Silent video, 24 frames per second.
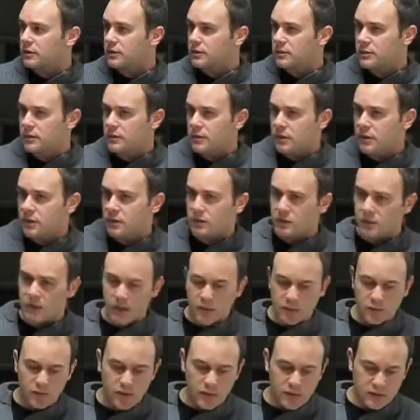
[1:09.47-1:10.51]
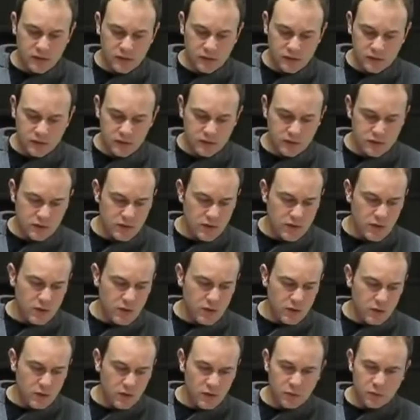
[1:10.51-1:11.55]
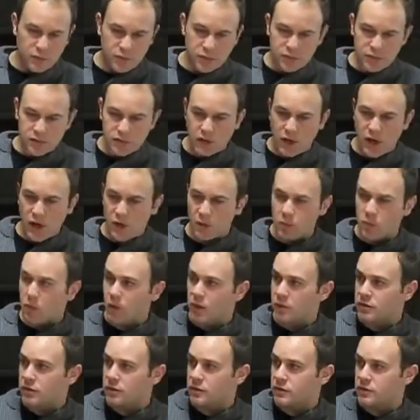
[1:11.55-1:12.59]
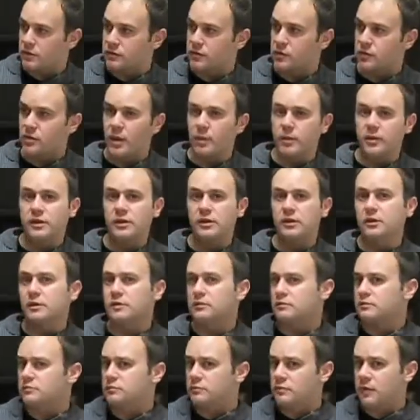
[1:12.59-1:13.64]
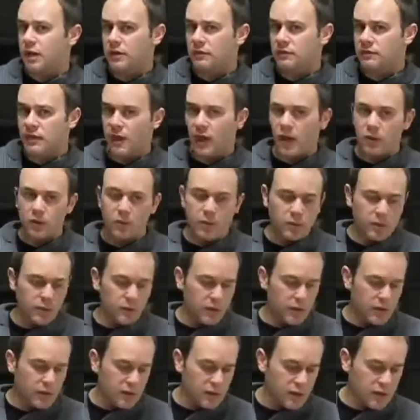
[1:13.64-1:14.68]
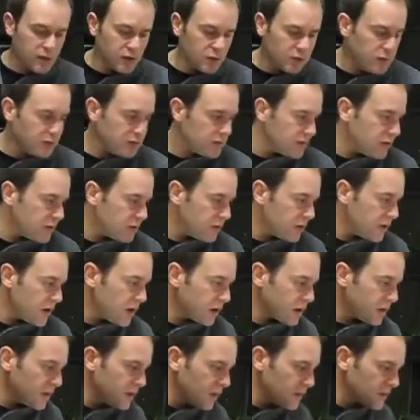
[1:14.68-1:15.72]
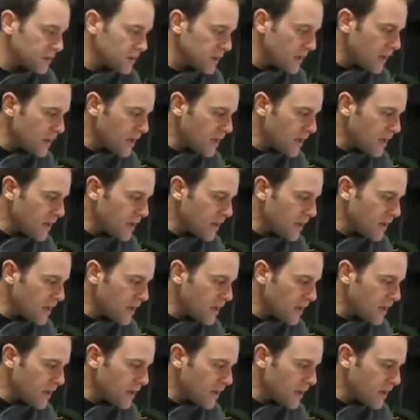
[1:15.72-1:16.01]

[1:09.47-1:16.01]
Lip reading: I know a lot of practitioners will prescribe 1 dose of a remedy and follow up a month later, but for a chronic case,